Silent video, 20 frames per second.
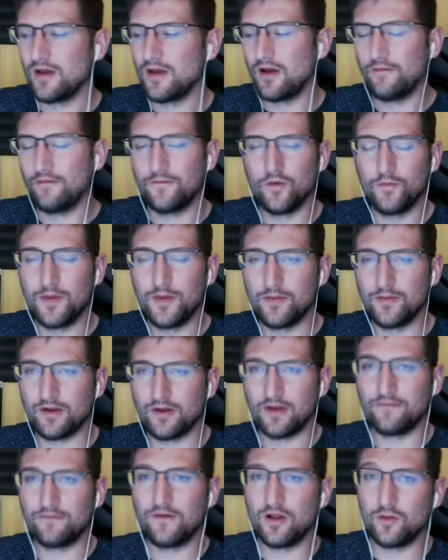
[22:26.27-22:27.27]
a few people that
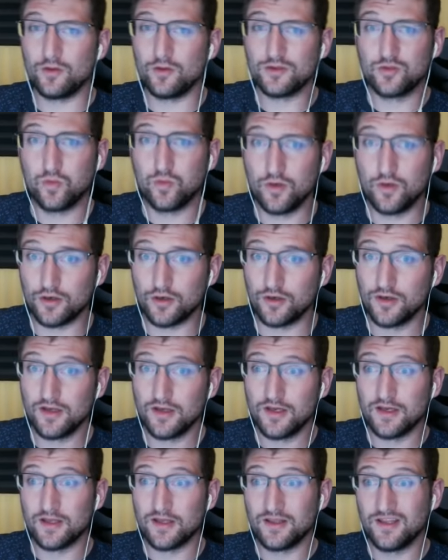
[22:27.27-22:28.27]
I follow on Twitter
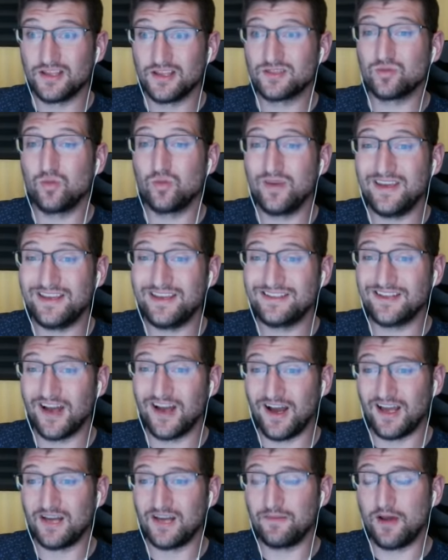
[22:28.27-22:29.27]
this week
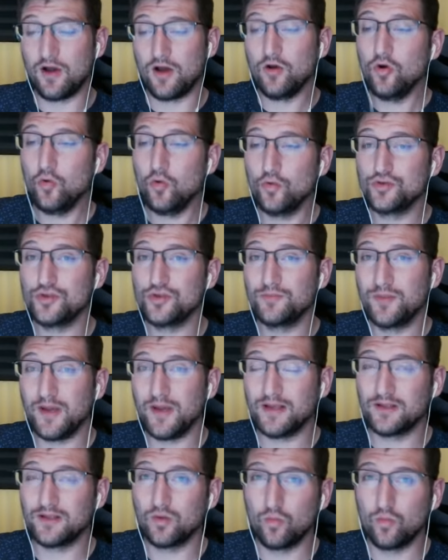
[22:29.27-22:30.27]
talking about who would you
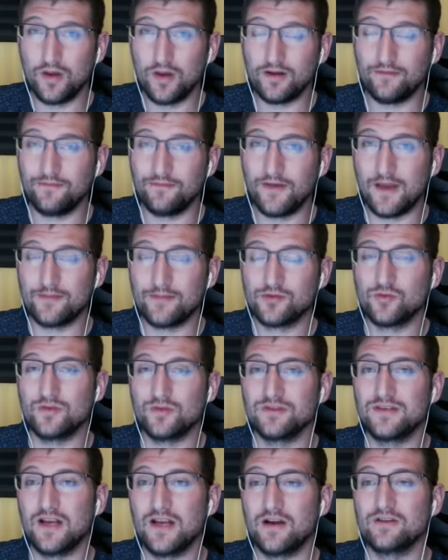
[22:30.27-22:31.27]
pick to win a fight
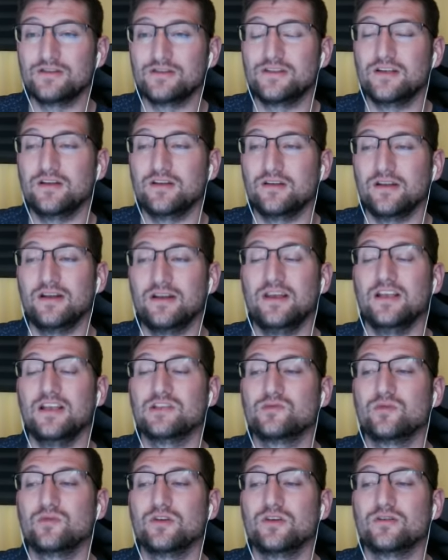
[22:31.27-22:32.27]
between Darren Till and
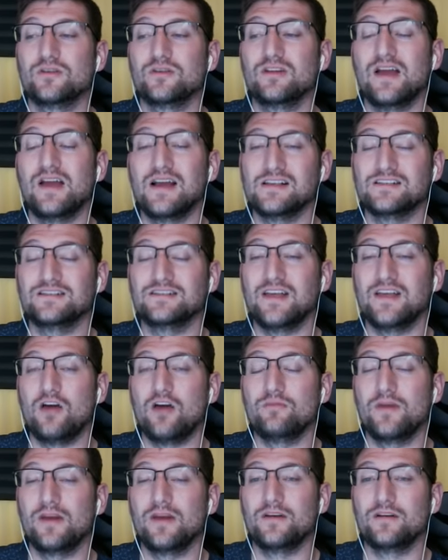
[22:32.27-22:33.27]
Israel, the last
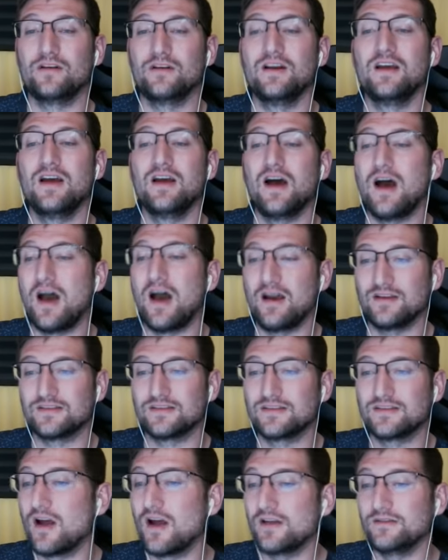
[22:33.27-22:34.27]
stylebender,
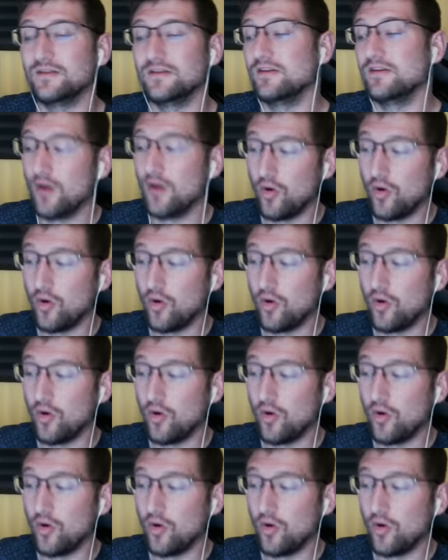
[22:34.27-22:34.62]
Adesanya.